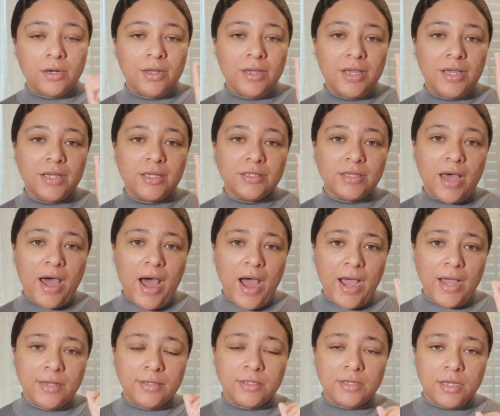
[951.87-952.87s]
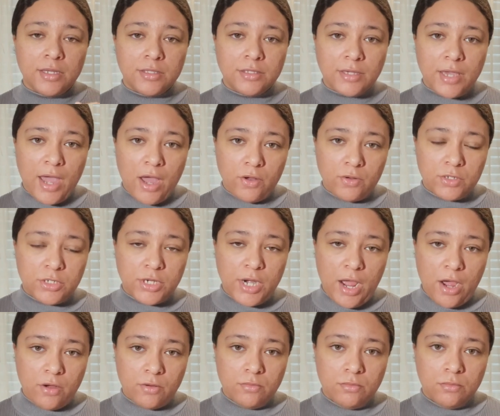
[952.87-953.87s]
his eyes gets gouged
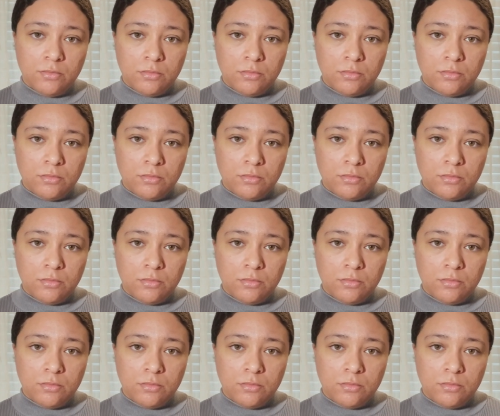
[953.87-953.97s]
out.